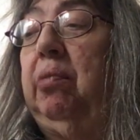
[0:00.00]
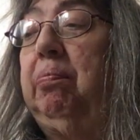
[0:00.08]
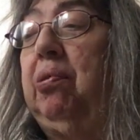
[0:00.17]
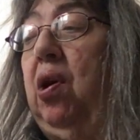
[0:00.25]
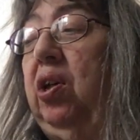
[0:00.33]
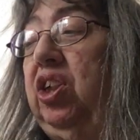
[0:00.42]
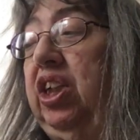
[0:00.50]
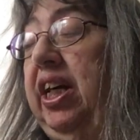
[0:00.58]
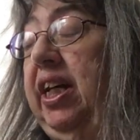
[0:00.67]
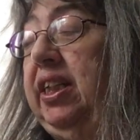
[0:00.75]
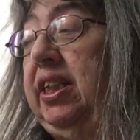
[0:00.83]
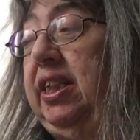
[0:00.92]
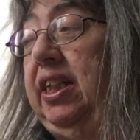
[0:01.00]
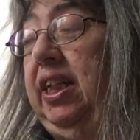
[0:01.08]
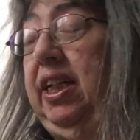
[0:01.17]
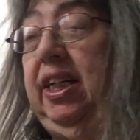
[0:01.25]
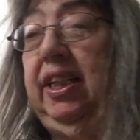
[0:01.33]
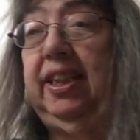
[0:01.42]
project
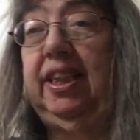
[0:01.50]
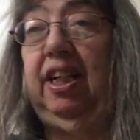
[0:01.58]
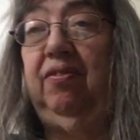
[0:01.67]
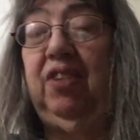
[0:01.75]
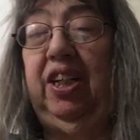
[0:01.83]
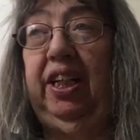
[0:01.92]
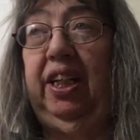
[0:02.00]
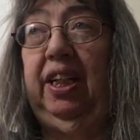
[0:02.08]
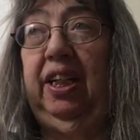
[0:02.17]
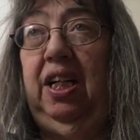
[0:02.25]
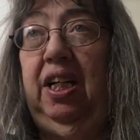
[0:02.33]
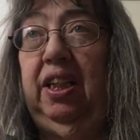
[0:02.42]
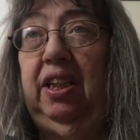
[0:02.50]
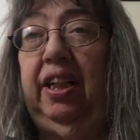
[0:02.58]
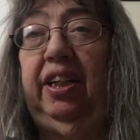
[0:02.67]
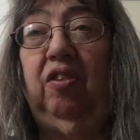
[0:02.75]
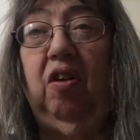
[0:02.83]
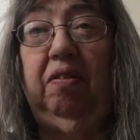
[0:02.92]
something
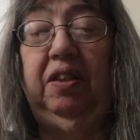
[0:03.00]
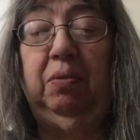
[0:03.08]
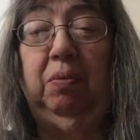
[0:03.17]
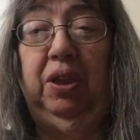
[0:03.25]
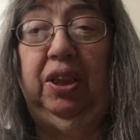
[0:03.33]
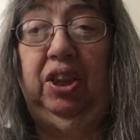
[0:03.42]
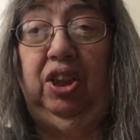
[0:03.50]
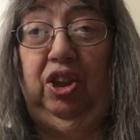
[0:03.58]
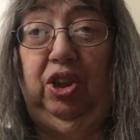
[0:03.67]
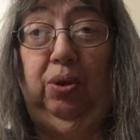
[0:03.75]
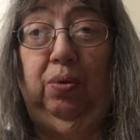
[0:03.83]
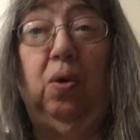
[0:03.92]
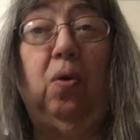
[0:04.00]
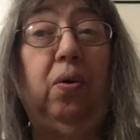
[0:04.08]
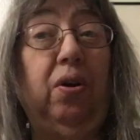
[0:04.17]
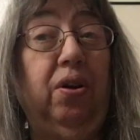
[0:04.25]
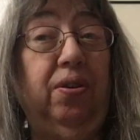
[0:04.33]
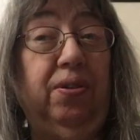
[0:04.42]
that you always wanted to do
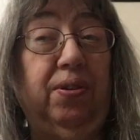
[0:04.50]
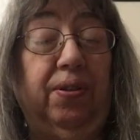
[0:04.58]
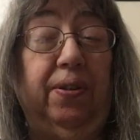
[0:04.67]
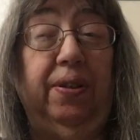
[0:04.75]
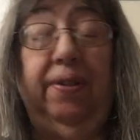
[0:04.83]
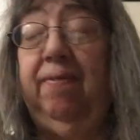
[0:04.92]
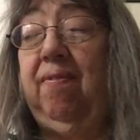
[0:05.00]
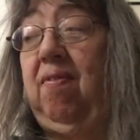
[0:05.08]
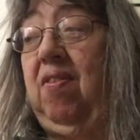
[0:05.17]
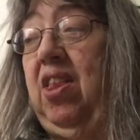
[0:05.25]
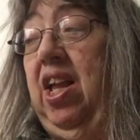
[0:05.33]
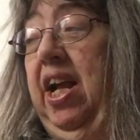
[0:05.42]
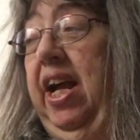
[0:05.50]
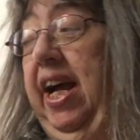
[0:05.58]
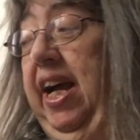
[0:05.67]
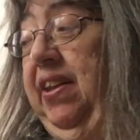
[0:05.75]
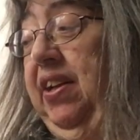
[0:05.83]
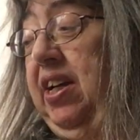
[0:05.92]
or learn.
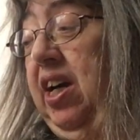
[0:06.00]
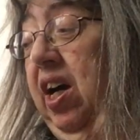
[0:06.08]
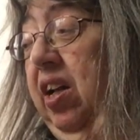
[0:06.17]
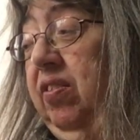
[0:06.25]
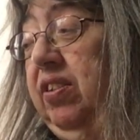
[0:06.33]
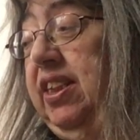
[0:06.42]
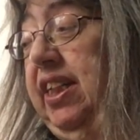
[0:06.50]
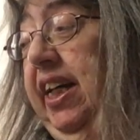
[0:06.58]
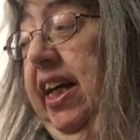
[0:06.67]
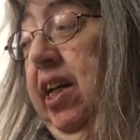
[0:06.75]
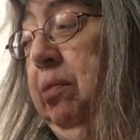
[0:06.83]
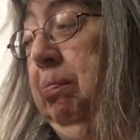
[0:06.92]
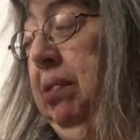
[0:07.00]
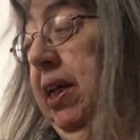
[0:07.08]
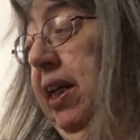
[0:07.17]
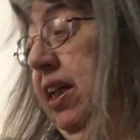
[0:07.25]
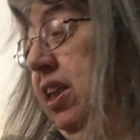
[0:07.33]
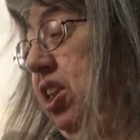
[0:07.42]
And the colors they had
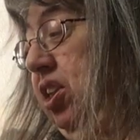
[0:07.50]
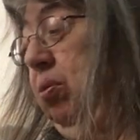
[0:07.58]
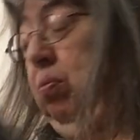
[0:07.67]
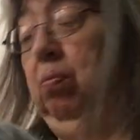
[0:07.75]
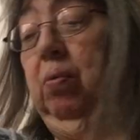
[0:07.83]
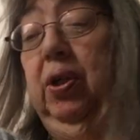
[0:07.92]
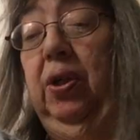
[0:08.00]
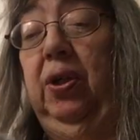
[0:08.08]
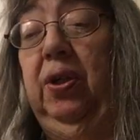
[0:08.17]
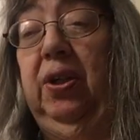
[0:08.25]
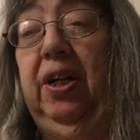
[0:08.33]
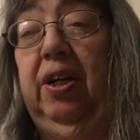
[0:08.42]
picked were